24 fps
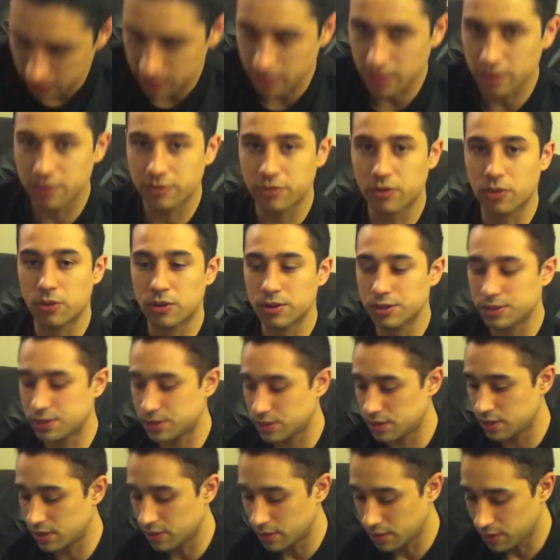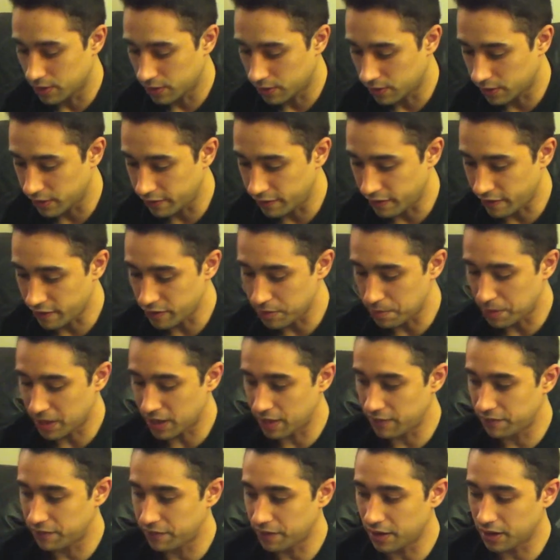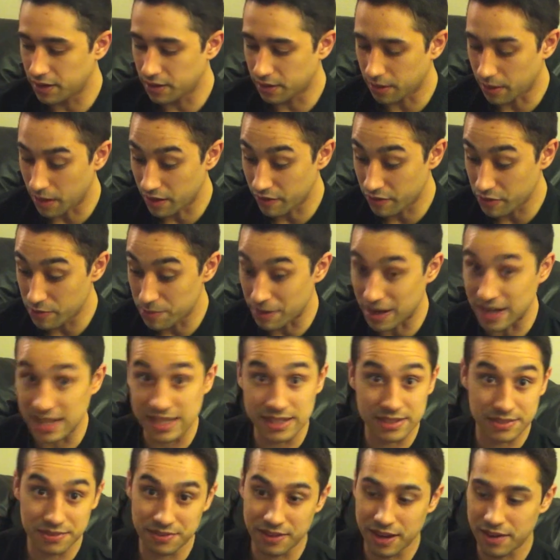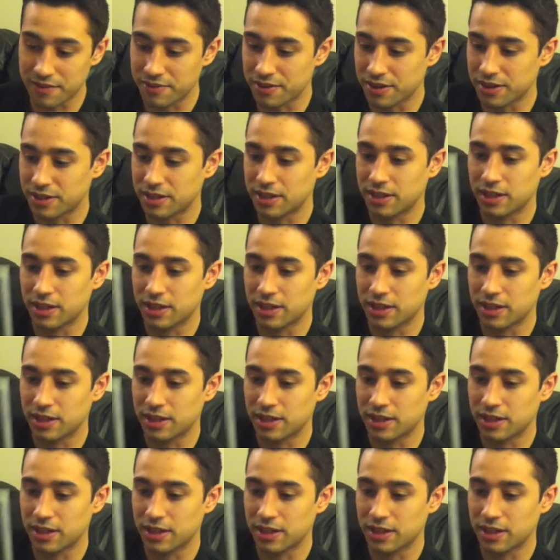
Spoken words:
And then, of course, one of everybody's favorite